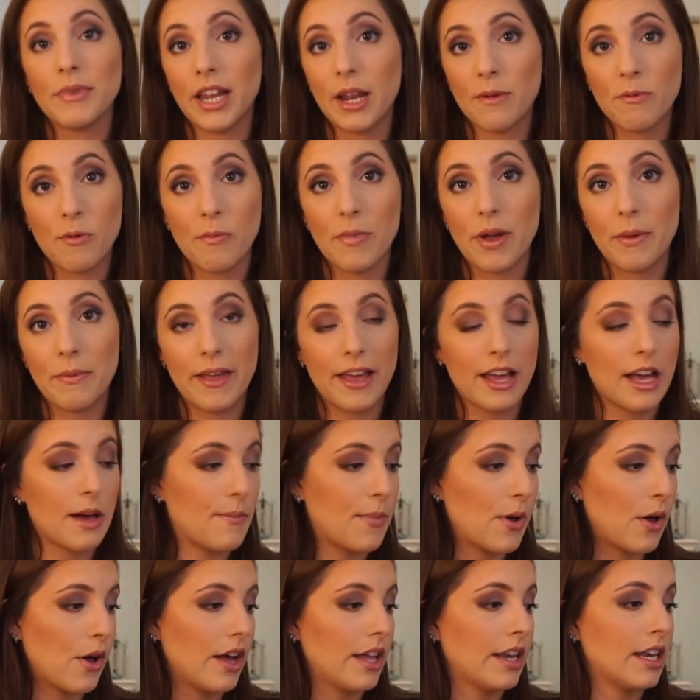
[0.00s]
that I put my
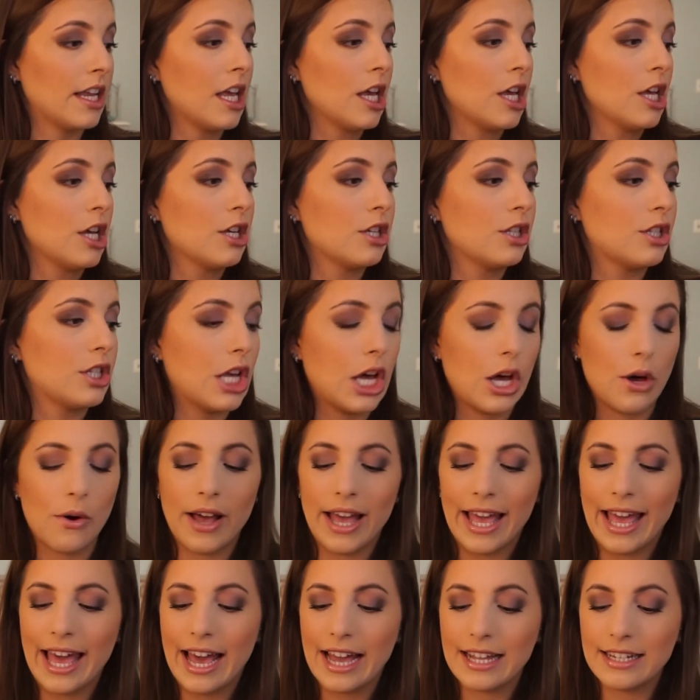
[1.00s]
makeup on.
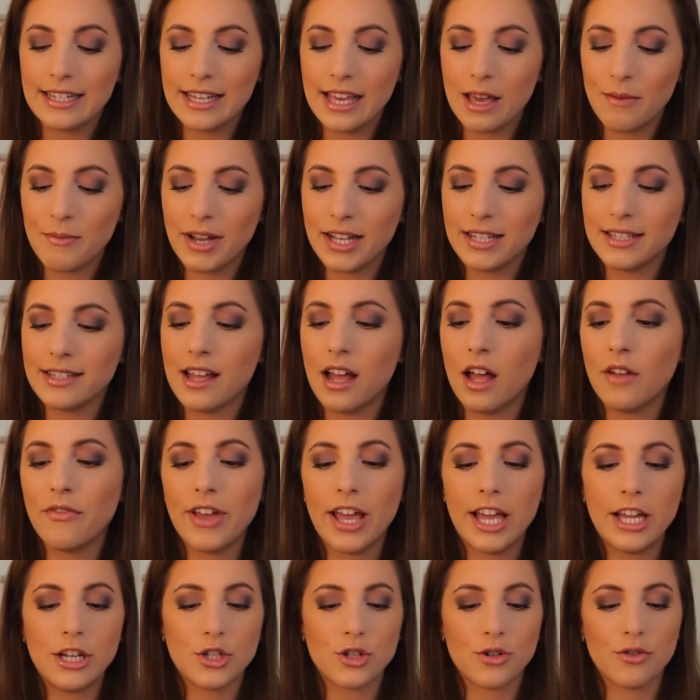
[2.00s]
So I had to get myself
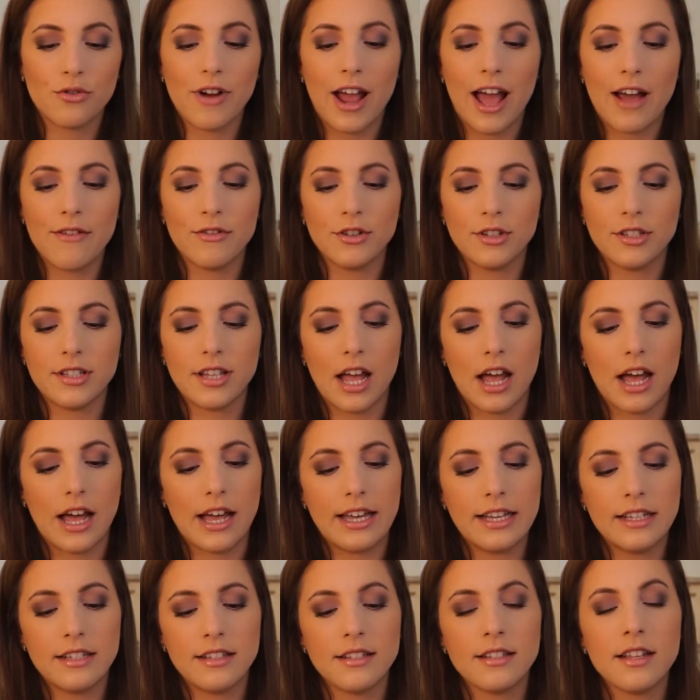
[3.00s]
a travel
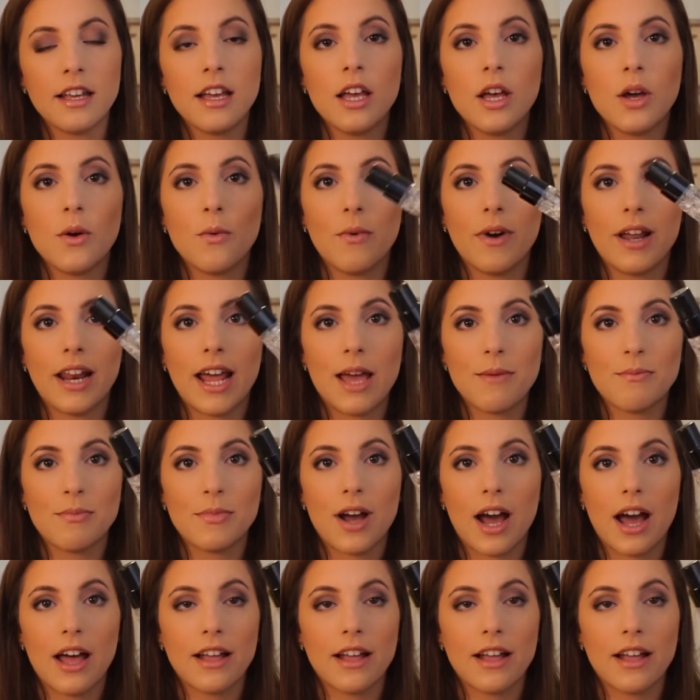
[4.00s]
size when I